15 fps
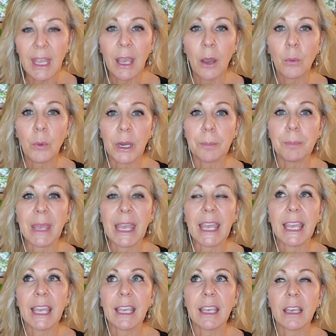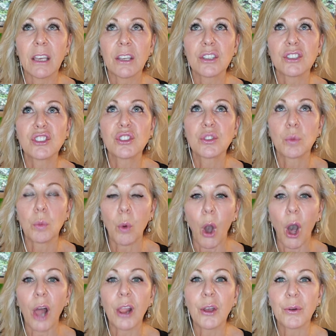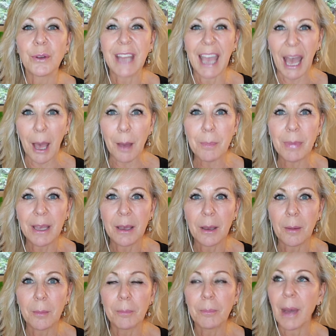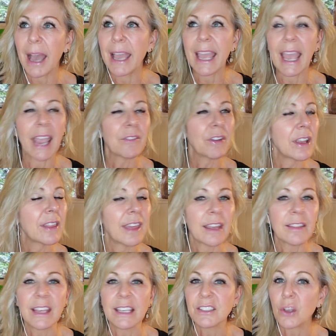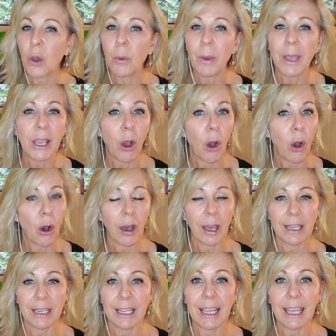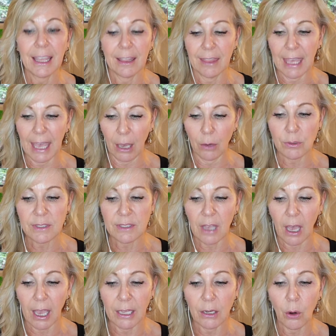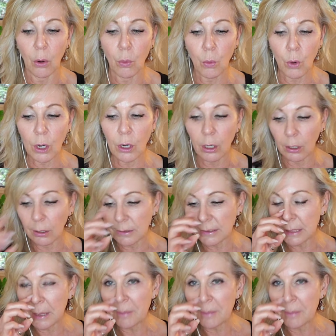we're being swallowed up by everything that's going on in the outside world.